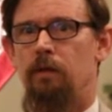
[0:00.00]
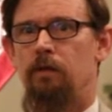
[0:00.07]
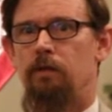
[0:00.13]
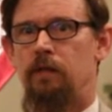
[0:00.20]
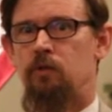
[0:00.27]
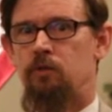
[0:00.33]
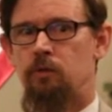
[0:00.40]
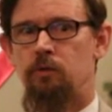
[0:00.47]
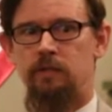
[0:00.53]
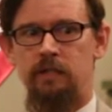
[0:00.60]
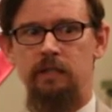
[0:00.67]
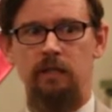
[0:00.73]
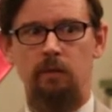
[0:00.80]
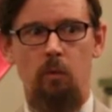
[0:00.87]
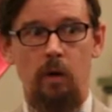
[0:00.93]
that
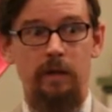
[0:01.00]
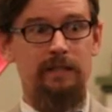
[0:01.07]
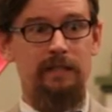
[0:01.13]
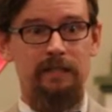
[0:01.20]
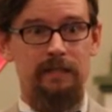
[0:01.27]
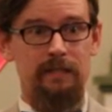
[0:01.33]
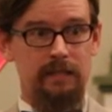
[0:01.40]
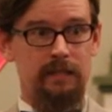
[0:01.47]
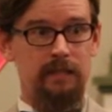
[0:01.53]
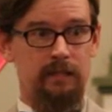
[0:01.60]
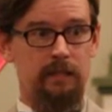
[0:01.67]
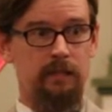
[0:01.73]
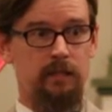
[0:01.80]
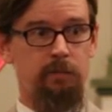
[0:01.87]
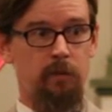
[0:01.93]
truth-seeking wasn't as
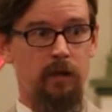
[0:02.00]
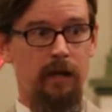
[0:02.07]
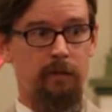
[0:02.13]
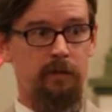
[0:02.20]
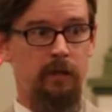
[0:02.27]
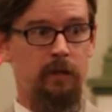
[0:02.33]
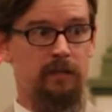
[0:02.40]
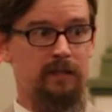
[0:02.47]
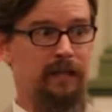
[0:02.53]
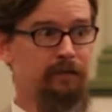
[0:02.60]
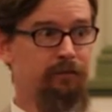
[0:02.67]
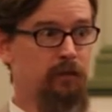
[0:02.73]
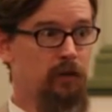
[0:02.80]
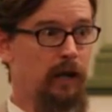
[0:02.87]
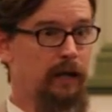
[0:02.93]
easy as perhaps I had taken
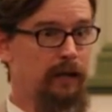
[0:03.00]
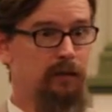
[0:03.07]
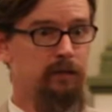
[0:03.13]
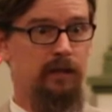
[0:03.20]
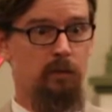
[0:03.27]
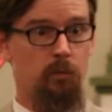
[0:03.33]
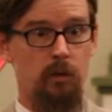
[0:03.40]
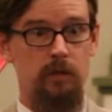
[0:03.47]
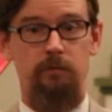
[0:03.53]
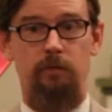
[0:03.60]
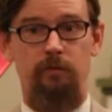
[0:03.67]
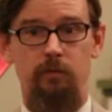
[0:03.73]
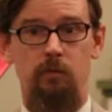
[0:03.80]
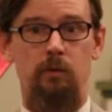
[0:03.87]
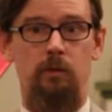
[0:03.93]
for granted that it was
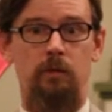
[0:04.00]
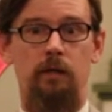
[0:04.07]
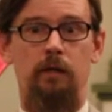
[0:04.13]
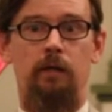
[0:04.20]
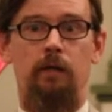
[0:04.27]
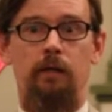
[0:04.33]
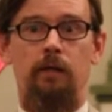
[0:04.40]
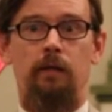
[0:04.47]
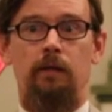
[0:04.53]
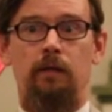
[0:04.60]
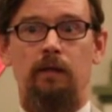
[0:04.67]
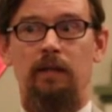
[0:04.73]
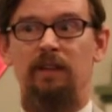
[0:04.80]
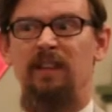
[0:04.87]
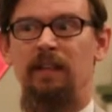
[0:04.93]
before,
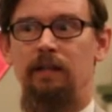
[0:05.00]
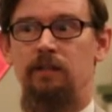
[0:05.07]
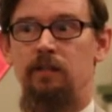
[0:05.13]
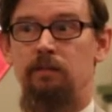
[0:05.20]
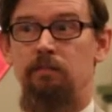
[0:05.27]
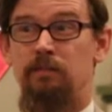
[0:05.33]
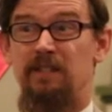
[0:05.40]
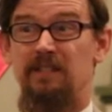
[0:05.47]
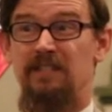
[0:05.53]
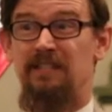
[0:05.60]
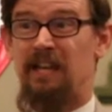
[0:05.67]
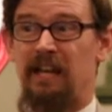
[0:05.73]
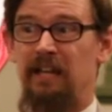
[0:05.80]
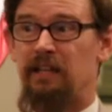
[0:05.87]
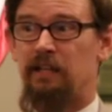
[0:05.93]
and that
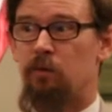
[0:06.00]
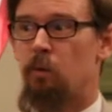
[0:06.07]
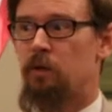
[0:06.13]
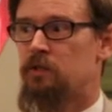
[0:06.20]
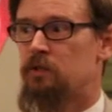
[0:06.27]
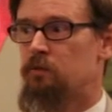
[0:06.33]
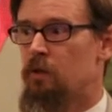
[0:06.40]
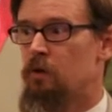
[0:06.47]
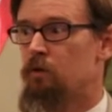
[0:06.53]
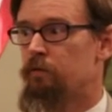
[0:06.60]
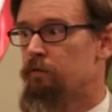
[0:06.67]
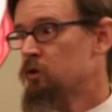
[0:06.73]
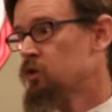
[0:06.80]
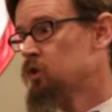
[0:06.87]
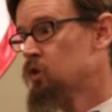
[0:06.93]
deciding what you know
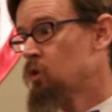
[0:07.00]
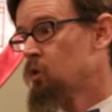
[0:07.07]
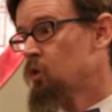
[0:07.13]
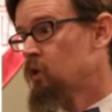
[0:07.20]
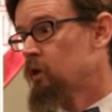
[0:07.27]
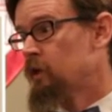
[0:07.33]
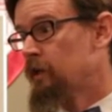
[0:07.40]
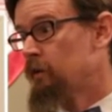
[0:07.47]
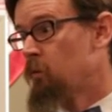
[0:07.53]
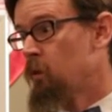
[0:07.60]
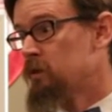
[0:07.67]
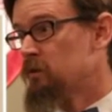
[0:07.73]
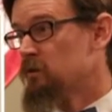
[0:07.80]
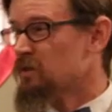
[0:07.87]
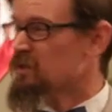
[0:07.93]
for sure and
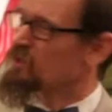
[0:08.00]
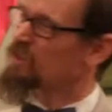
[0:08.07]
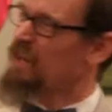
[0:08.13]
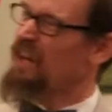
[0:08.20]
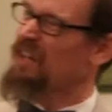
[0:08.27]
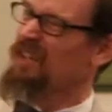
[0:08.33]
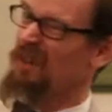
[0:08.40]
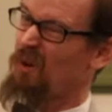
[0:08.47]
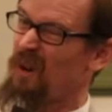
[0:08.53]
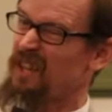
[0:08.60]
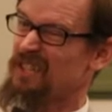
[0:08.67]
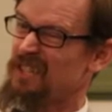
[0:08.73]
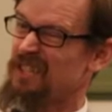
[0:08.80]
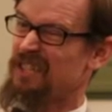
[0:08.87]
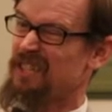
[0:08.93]
what you still kind of
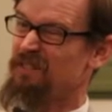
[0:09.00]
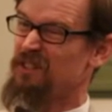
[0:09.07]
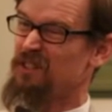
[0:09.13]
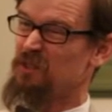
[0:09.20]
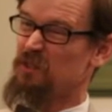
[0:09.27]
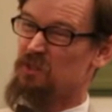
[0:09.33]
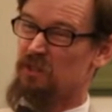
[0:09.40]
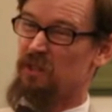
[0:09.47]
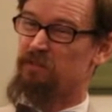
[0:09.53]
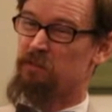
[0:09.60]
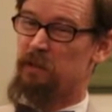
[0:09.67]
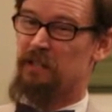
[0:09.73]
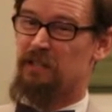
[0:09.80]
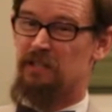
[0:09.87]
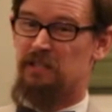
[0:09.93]
question, even though you still have to
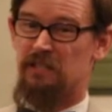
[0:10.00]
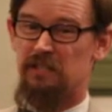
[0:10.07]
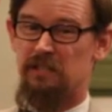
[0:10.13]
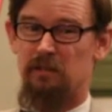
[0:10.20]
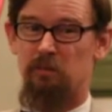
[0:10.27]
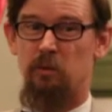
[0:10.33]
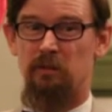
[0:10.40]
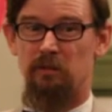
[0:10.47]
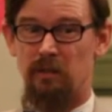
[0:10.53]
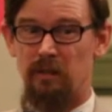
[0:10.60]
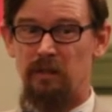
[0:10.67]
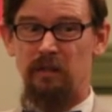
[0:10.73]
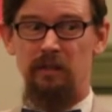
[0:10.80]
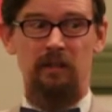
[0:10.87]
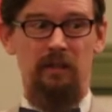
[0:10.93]
make a decision, well,
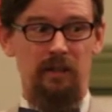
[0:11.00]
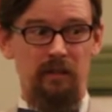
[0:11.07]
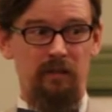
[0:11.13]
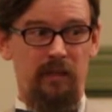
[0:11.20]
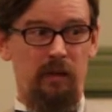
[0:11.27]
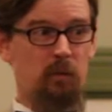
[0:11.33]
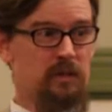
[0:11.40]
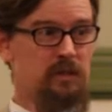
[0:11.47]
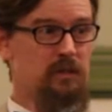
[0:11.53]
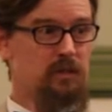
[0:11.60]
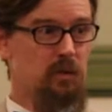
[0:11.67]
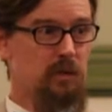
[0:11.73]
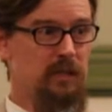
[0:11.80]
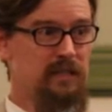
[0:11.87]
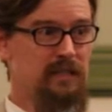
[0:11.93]
that wasn't
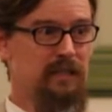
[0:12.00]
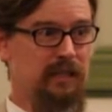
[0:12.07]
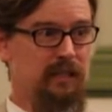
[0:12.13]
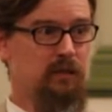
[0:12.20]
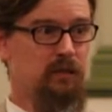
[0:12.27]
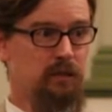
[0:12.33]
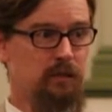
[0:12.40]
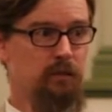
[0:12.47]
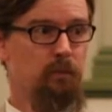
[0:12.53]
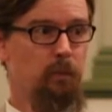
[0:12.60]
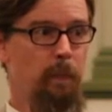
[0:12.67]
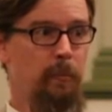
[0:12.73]
so easy either.